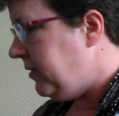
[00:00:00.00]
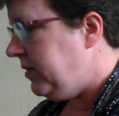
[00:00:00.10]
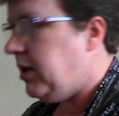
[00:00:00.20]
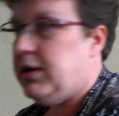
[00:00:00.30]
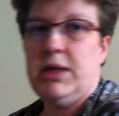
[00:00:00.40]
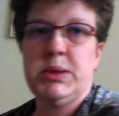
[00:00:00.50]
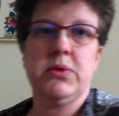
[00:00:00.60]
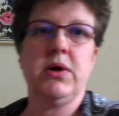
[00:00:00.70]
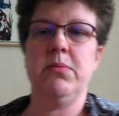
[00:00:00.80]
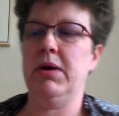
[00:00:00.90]
On
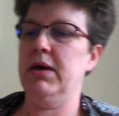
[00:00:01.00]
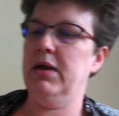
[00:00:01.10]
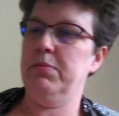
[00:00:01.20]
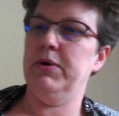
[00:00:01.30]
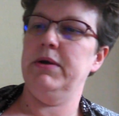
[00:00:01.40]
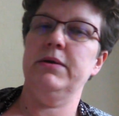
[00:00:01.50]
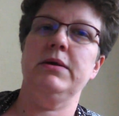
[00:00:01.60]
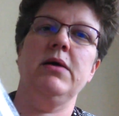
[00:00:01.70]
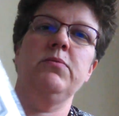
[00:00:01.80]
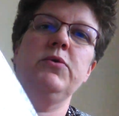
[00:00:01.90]
Instagram I did, but I'm